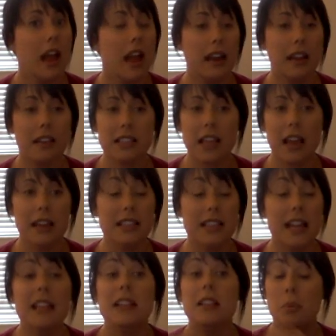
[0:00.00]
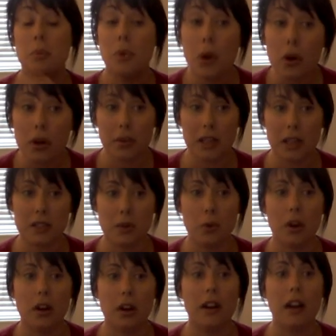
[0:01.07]
and it's not that the program doesn't
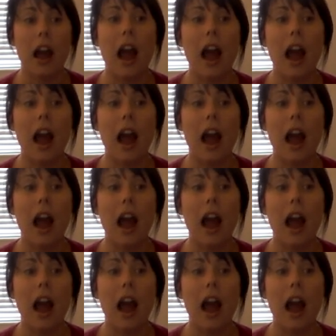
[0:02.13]
work.